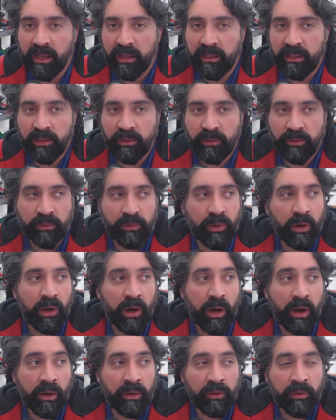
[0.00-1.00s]
You
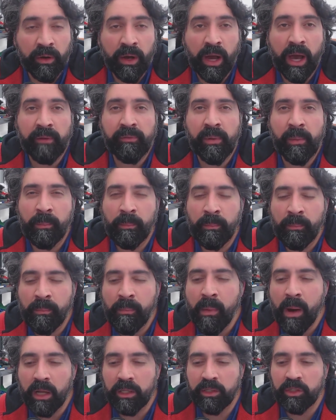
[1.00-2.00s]
have a
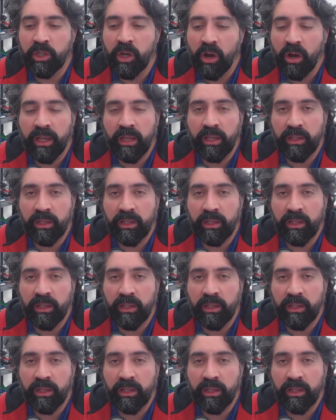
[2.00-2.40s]
much higher